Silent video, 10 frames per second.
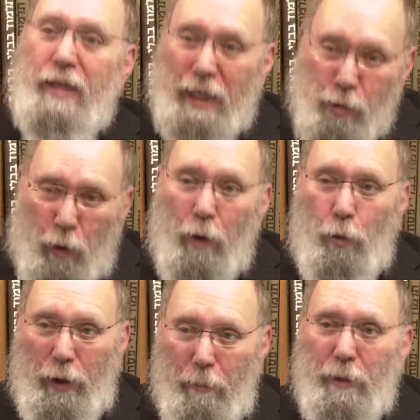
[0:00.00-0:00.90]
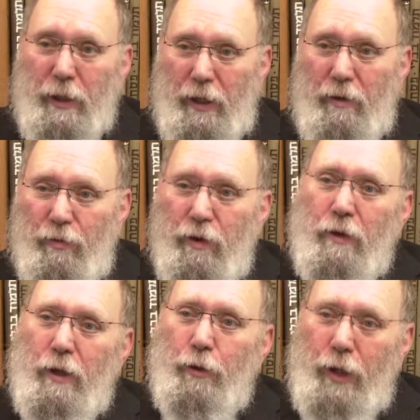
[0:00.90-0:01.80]
That's why we believe
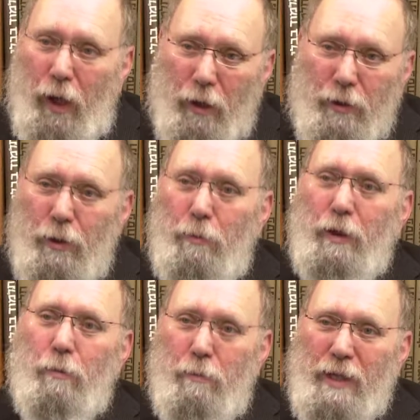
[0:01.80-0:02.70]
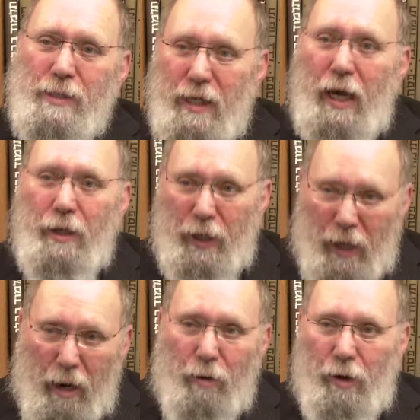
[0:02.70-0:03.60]
the ultimate messianic
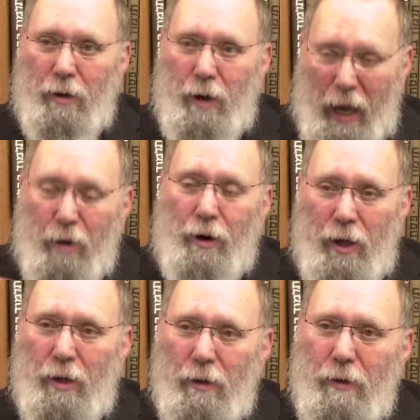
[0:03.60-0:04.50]
era